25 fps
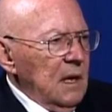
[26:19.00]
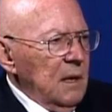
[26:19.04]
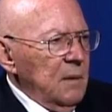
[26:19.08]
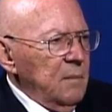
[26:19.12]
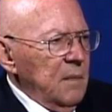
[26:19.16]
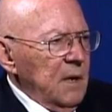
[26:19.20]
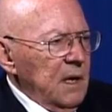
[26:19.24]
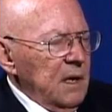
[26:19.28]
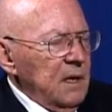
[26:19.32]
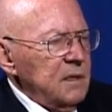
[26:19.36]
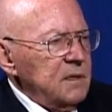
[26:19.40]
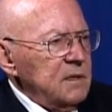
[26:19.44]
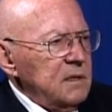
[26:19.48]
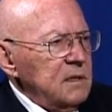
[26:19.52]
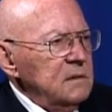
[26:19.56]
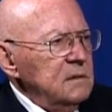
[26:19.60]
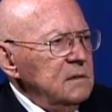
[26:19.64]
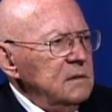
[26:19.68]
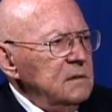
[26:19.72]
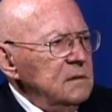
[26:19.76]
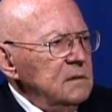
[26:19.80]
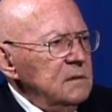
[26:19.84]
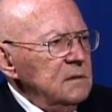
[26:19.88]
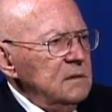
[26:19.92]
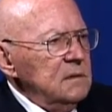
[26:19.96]
in medicine,
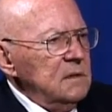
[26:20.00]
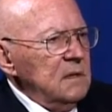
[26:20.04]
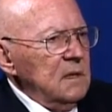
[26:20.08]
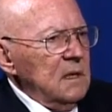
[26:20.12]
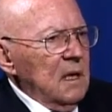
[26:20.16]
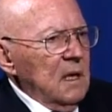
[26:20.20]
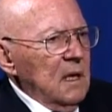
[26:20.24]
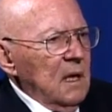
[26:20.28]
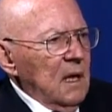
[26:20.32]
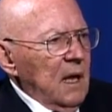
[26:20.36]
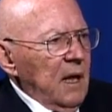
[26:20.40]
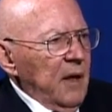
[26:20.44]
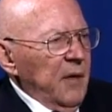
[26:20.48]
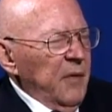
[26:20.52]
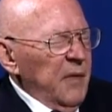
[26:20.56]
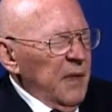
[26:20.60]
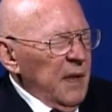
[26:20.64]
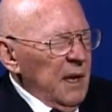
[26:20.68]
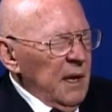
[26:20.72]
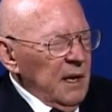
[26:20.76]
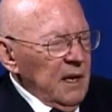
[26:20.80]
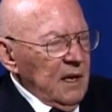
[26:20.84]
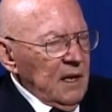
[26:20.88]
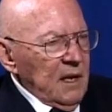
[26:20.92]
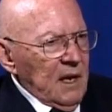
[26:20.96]
and
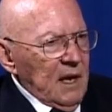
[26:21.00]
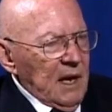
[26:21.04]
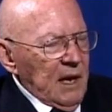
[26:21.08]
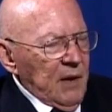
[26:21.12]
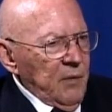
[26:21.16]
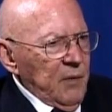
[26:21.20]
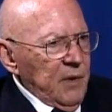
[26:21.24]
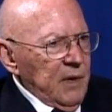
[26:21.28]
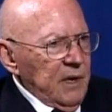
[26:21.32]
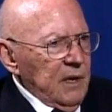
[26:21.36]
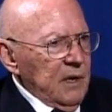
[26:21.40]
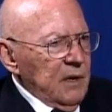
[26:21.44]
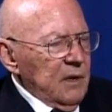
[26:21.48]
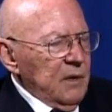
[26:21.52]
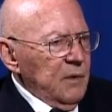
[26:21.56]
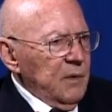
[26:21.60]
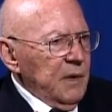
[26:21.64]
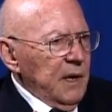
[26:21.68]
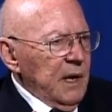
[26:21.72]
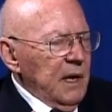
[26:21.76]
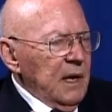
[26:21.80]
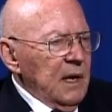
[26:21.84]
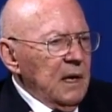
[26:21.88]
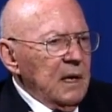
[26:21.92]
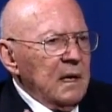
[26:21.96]
then I went into
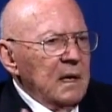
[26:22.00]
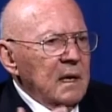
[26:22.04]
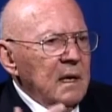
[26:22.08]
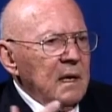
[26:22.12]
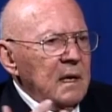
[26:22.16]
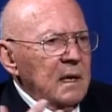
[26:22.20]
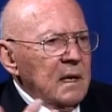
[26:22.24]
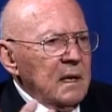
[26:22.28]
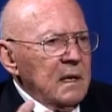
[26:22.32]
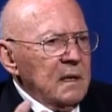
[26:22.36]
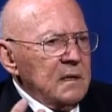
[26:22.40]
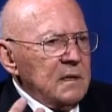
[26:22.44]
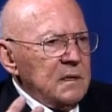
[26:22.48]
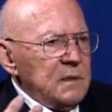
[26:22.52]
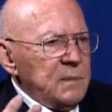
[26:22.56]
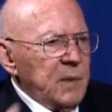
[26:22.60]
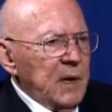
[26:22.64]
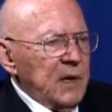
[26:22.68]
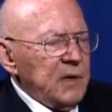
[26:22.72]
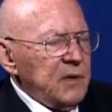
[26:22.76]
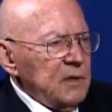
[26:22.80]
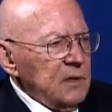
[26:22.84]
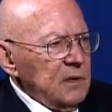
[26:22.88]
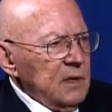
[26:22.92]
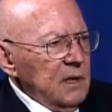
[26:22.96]
a
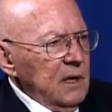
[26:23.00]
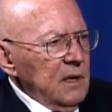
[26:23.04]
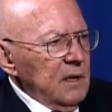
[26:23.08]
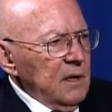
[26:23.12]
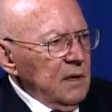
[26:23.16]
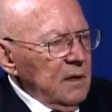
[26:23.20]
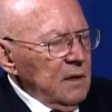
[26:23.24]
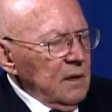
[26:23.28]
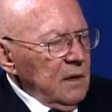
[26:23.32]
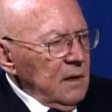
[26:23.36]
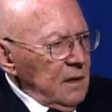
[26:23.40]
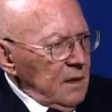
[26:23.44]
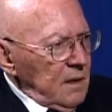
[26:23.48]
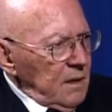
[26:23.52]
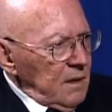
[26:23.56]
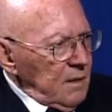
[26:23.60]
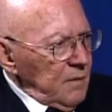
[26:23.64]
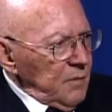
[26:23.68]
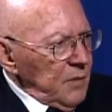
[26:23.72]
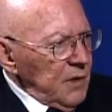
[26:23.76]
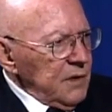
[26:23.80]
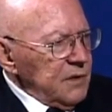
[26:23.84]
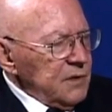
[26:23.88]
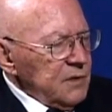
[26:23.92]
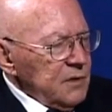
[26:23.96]
specialty
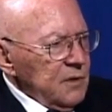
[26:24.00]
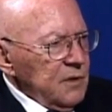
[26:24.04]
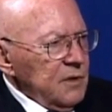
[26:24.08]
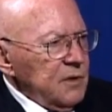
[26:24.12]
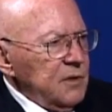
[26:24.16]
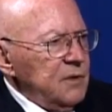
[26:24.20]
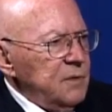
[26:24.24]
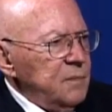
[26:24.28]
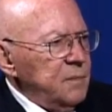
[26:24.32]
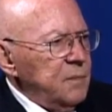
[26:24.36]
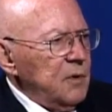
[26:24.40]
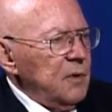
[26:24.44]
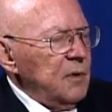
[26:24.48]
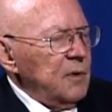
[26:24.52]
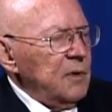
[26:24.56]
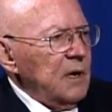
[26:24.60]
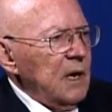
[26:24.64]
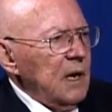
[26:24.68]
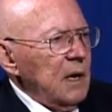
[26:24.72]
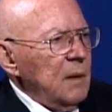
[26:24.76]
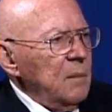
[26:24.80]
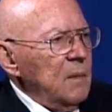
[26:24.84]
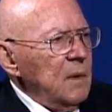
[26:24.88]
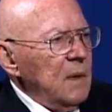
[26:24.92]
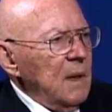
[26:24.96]
research
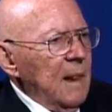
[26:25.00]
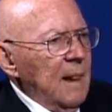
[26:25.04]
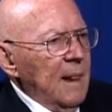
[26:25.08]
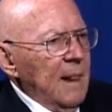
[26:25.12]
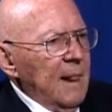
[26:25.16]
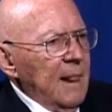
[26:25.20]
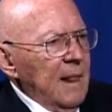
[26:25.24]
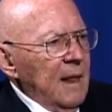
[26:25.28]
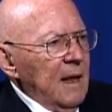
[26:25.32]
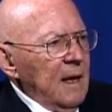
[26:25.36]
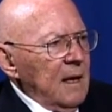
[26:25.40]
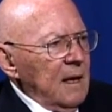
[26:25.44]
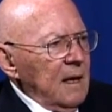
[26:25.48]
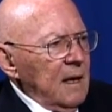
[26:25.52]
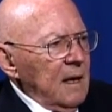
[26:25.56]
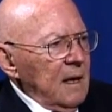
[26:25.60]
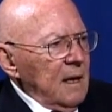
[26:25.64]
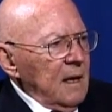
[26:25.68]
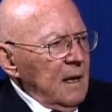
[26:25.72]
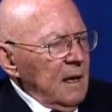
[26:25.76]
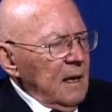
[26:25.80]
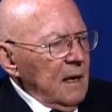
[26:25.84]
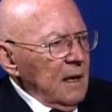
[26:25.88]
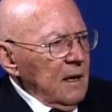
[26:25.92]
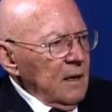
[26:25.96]
program
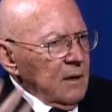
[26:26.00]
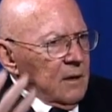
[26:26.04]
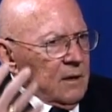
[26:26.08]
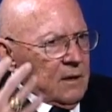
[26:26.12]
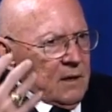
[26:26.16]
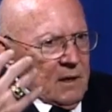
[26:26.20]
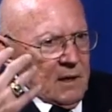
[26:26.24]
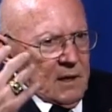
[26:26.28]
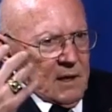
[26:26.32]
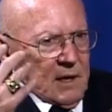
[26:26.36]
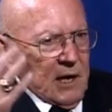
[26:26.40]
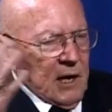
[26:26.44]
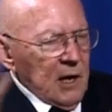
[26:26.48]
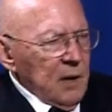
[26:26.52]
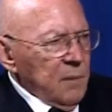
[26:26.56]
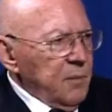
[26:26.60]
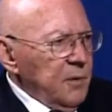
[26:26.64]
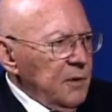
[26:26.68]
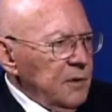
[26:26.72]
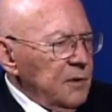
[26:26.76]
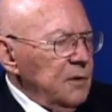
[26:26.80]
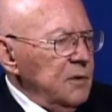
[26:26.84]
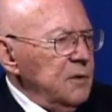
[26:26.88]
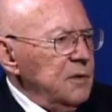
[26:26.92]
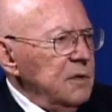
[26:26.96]
in air
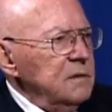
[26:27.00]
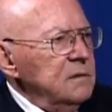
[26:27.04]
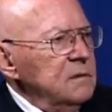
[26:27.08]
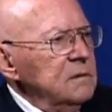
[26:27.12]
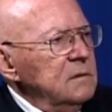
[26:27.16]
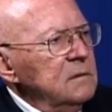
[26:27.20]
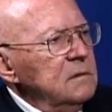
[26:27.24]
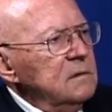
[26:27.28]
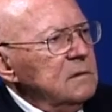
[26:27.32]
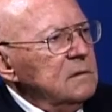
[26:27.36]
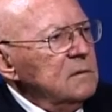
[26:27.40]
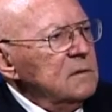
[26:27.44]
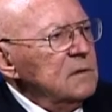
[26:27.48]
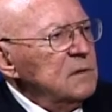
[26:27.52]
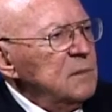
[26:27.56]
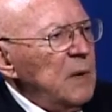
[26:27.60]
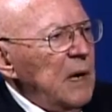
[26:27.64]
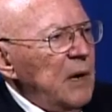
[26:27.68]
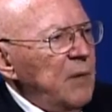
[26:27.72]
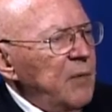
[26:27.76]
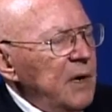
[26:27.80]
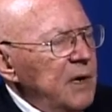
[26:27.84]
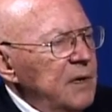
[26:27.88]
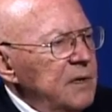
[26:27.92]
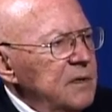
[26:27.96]
pollution. It was my
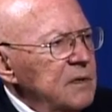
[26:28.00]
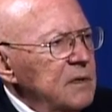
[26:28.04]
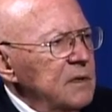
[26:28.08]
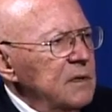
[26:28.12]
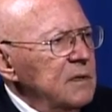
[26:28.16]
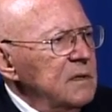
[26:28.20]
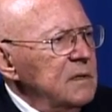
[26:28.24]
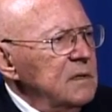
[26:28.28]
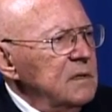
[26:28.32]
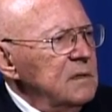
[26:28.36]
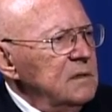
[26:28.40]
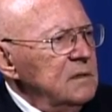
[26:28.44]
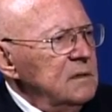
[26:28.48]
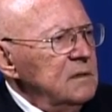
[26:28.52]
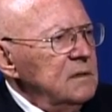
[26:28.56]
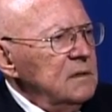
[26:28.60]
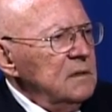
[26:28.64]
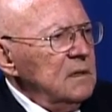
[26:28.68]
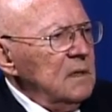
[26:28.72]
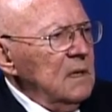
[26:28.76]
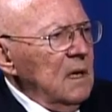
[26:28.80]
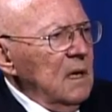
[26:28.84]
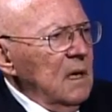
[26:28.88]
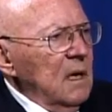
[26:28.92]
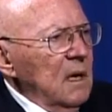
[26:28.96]
research,
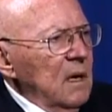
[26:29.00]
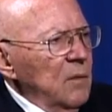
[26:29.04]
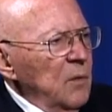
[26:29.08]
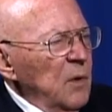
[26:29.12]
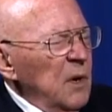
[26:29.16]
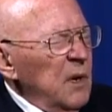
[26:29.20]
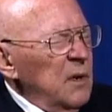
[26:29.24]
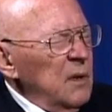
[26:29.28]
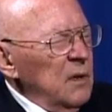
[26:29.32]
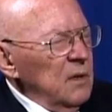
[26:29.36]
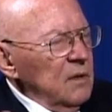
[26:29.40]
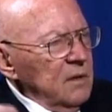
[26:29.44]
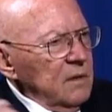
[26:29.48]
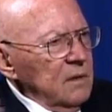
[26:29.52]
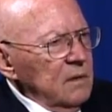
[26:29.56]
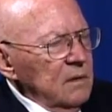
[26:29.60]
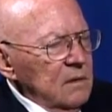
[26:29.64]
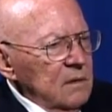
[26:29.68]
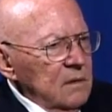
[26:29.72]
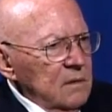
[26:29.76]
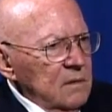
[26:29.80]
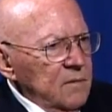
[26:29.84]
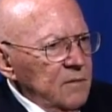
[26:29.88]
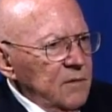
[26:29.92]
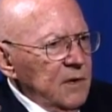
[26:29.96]
which
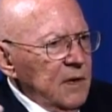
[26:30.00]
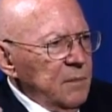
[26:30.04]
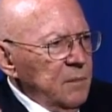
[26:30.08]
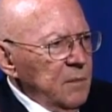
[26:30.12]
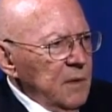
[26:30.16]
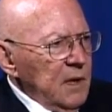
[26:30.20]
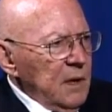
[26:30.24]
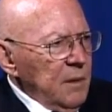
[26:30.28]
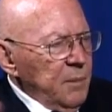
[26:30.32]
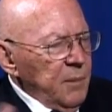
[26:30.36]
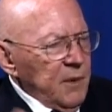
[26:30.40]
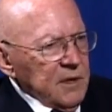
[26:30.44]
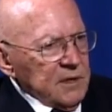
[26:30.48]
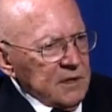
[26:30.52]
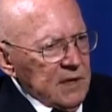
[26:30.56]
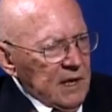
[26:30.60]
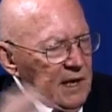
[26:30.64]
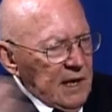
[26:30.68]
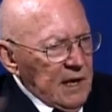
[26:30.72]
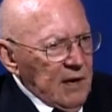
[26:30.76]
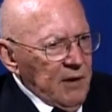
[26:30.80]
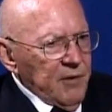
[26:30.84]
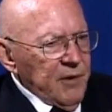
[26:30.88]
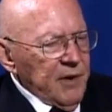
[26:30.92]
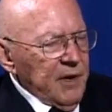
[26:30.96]
fit me because I
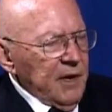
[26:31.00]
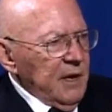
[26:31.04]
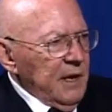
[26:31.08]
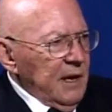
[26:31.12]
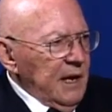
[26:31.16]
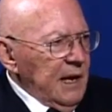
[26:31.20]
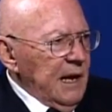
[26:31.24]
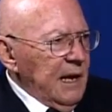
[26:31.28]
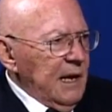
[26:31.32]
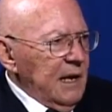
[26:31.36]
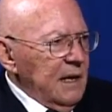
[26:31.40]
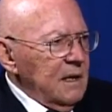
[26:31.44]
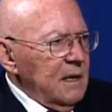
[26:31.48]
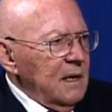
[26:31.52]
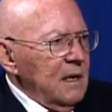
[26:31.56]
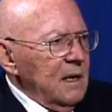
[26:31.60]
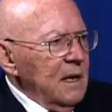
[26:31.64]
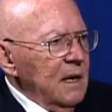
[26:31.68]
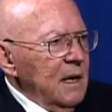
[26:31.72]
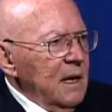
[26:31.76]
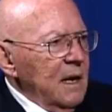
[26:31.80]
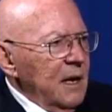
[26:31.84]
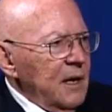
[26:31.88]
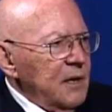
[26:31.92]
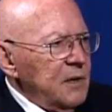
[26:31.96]
already had
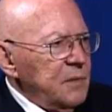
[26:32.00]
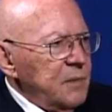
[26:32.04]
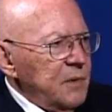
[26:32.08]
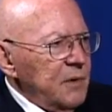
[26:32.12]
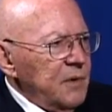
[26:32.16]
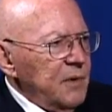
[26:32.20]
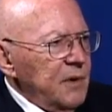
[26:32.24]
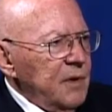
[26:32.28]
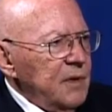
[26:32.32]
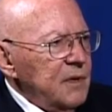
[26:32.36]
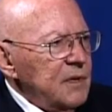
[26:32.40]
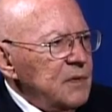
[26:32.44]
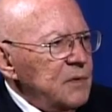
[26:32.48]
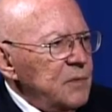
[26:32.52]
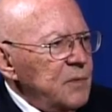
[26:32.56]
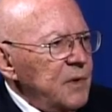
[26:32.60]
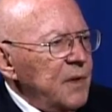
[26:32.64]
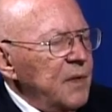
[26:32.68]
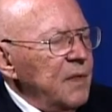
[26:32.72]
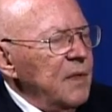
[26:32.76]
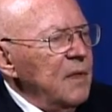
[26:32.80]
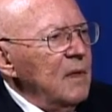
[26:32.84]
experience with